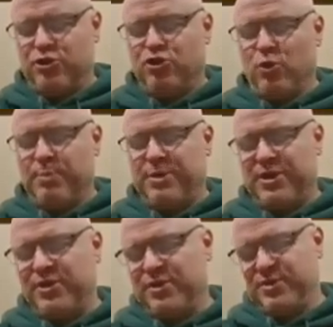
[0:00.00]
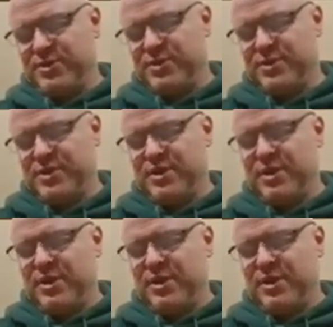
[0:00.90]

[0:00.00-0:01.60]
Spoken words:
the two opinions.